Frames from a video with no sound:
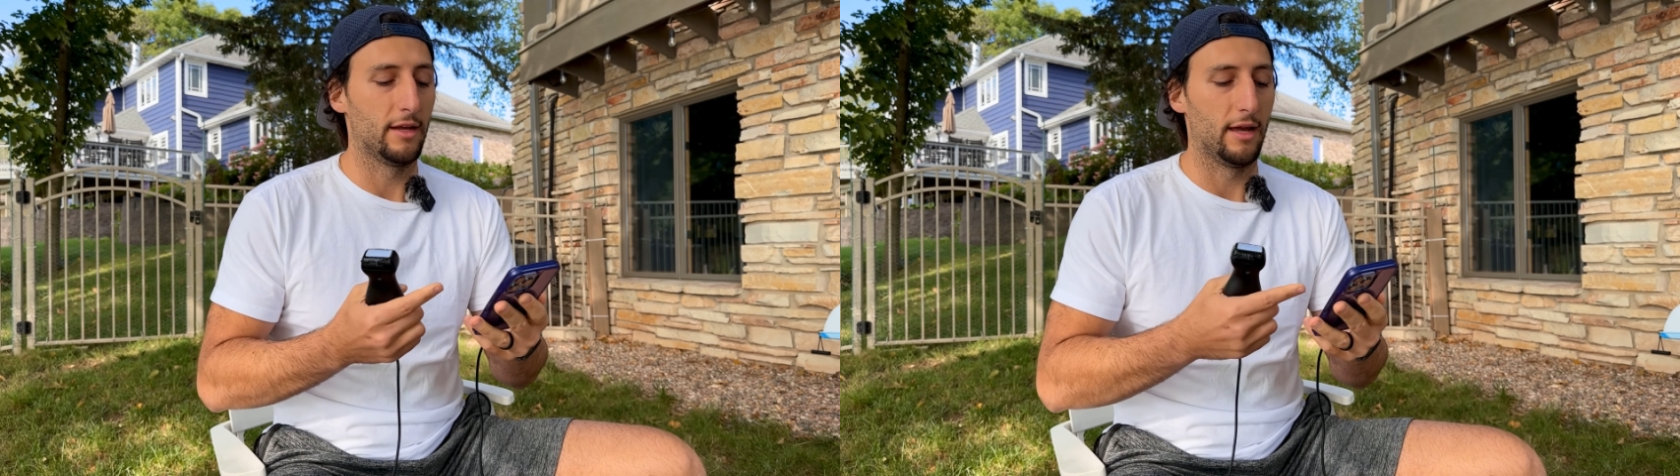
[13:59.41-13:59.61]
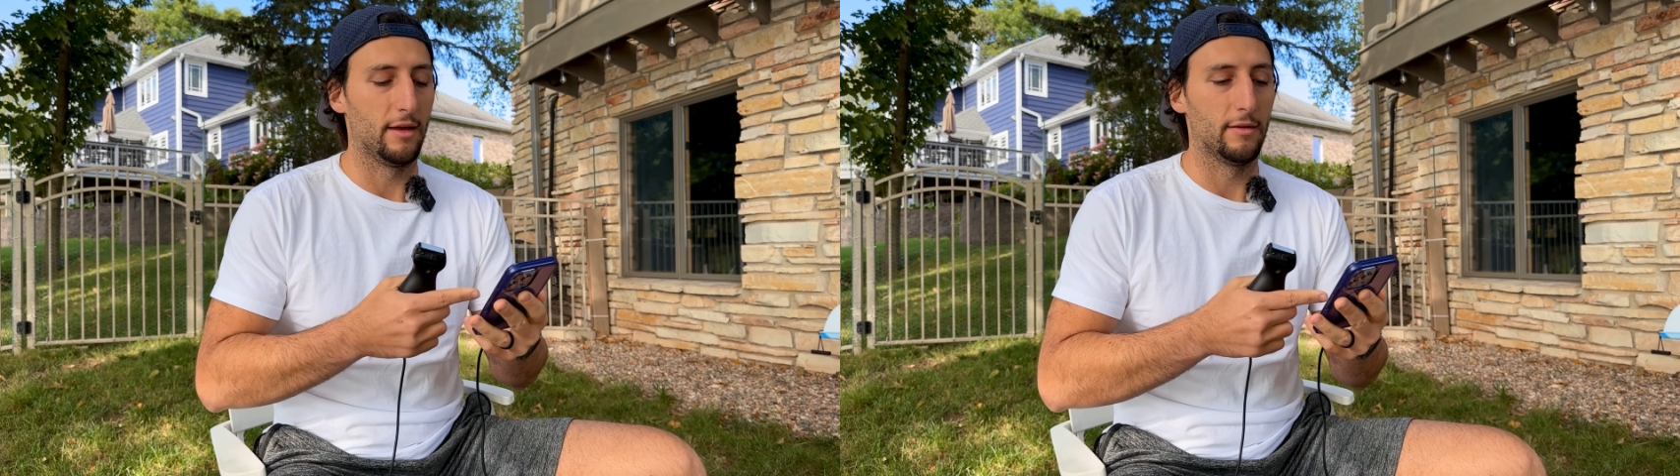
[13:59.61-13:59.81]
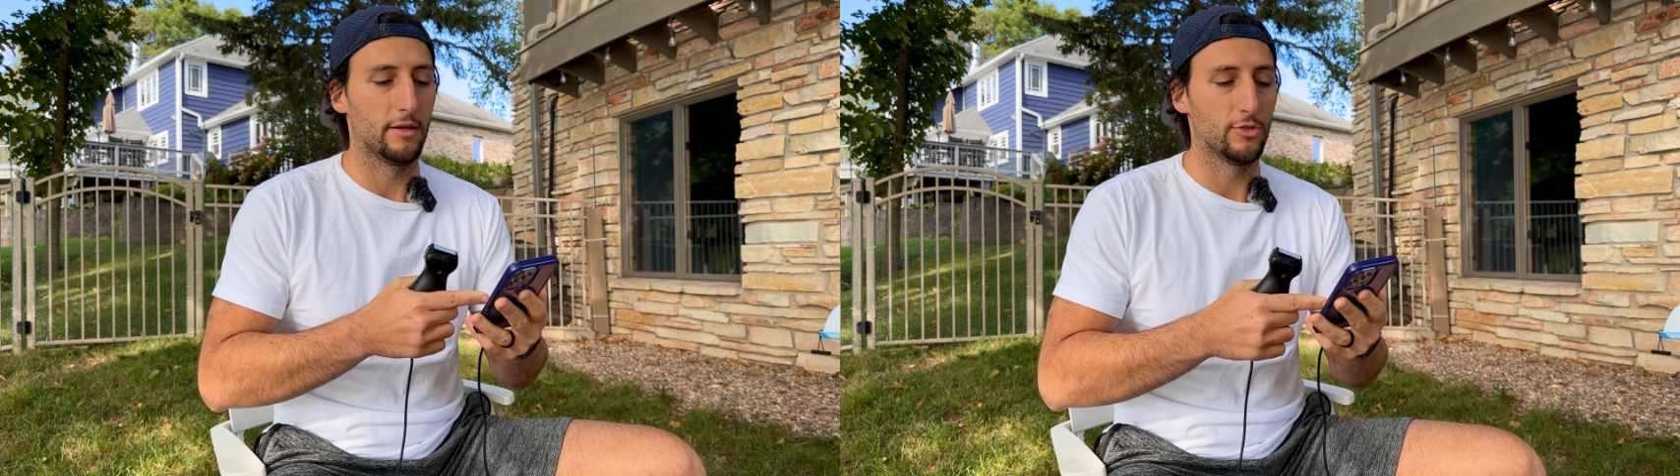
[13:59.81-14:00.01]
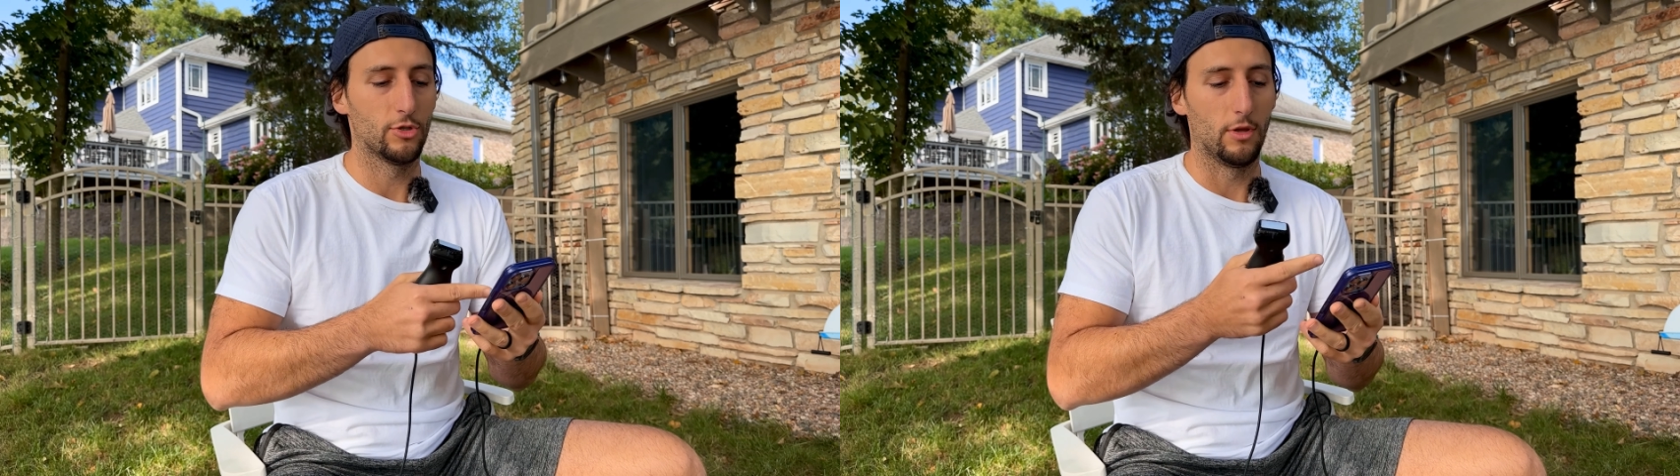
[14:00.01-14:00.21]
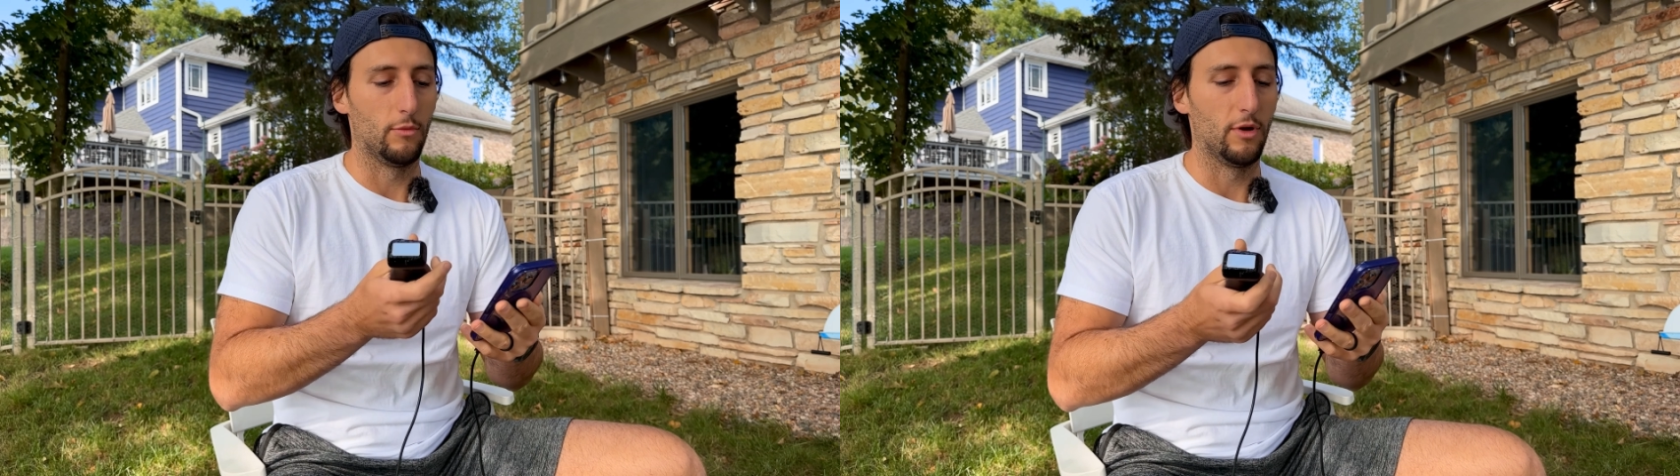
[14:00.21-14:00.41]
I
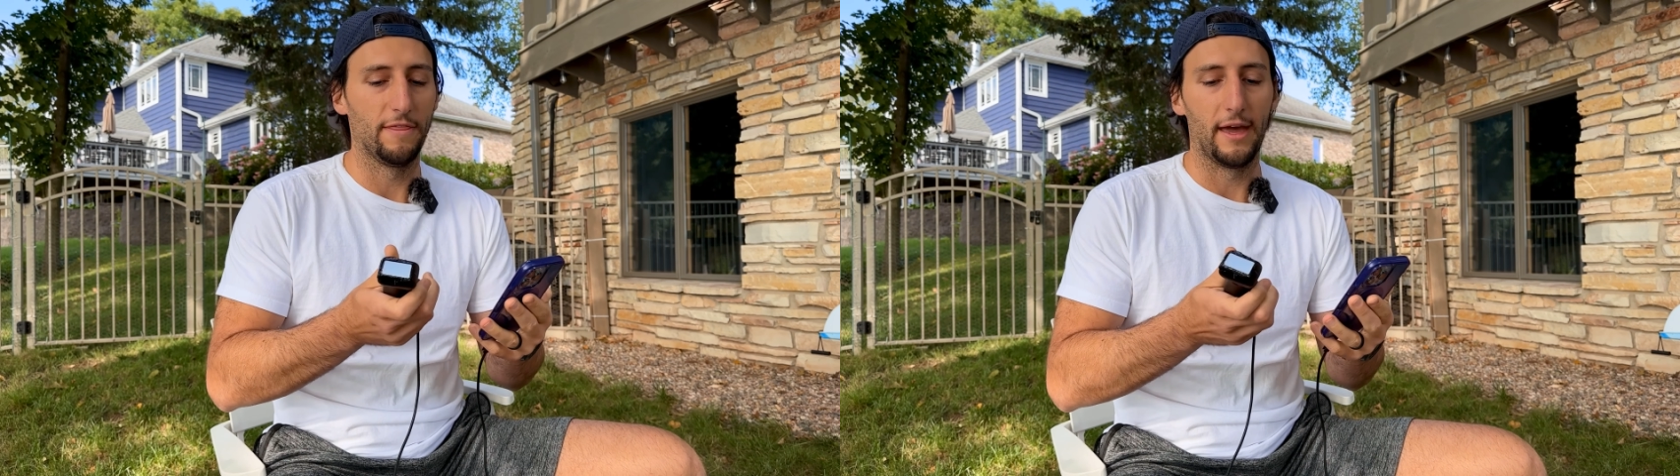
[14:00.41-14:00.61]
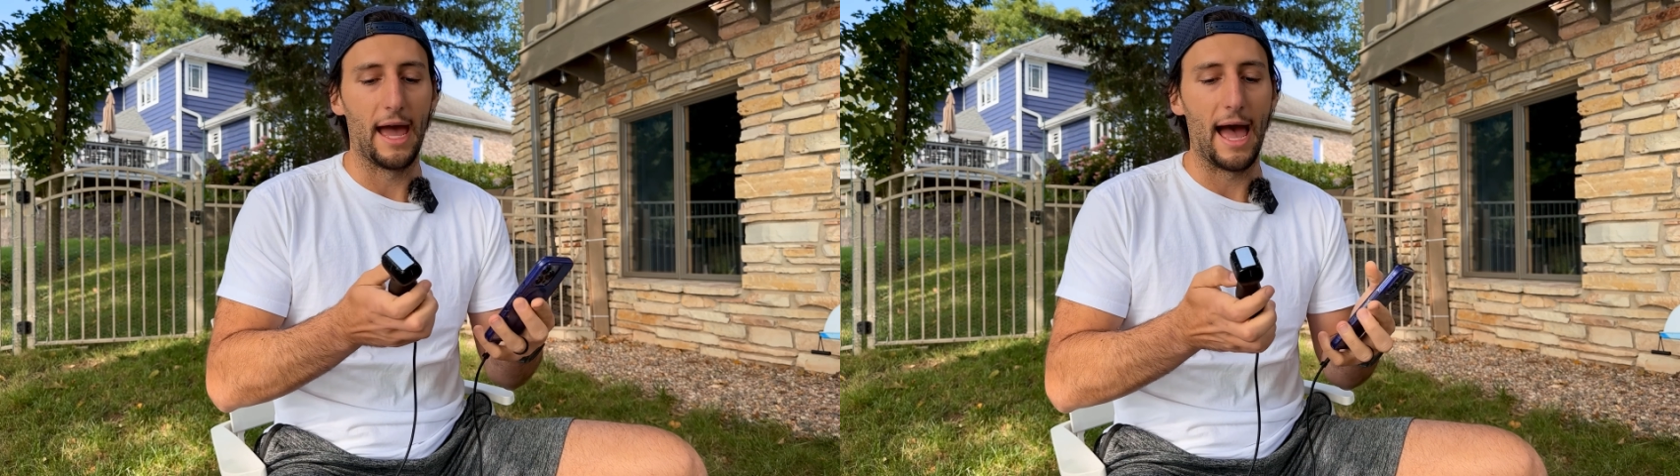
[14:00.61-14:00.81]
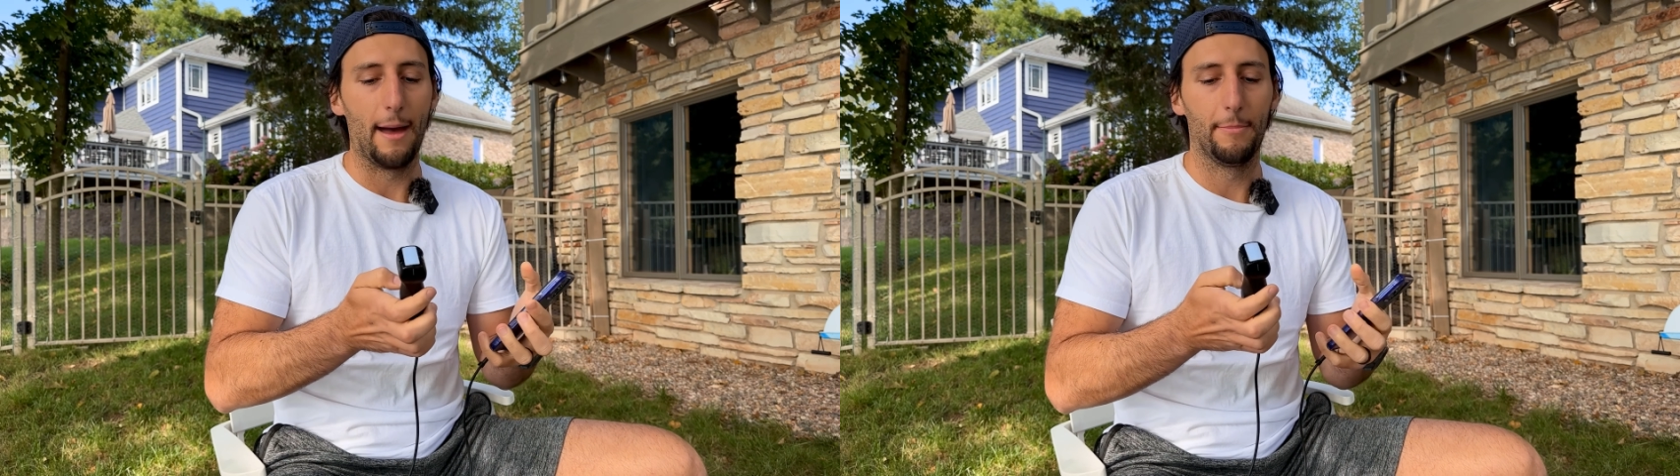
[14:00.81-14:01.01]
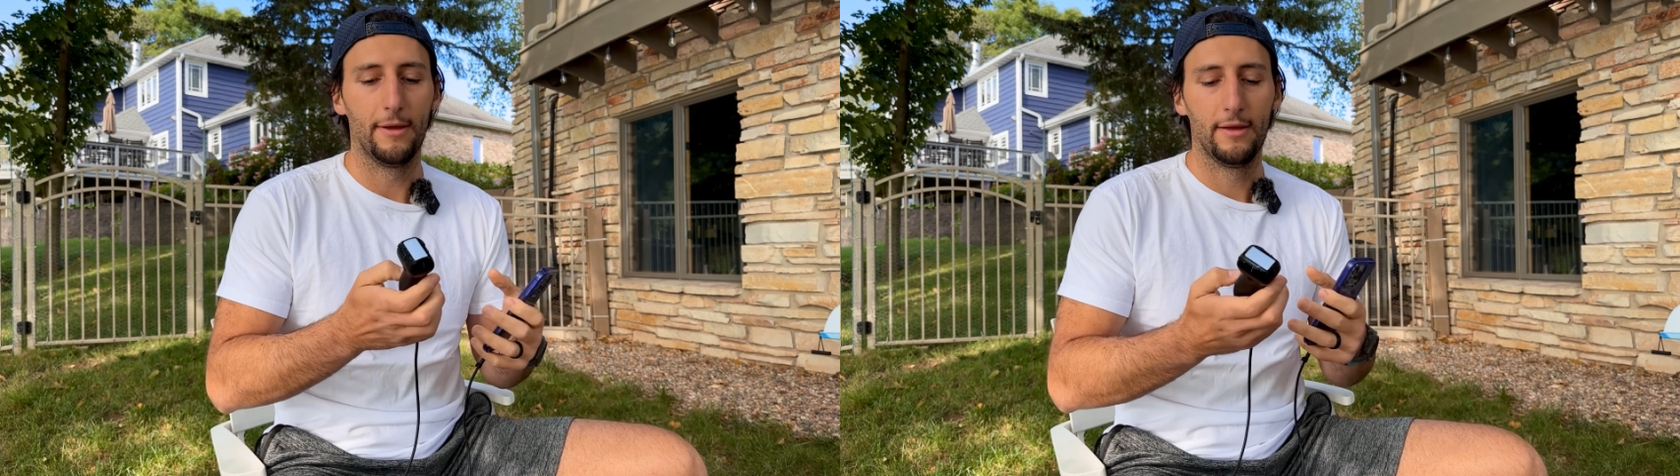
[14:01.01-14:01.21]
control it with the app.